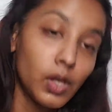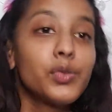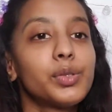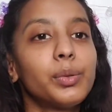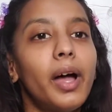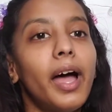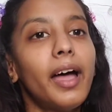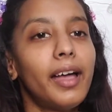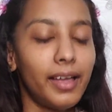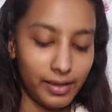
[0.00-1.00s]
So
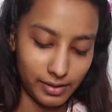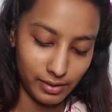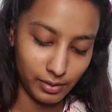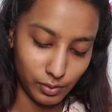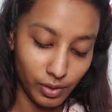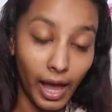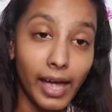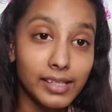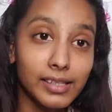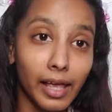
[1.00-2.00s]
you
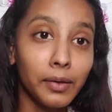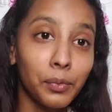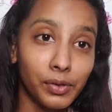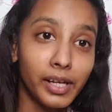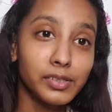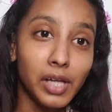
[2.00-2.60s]
guys like when I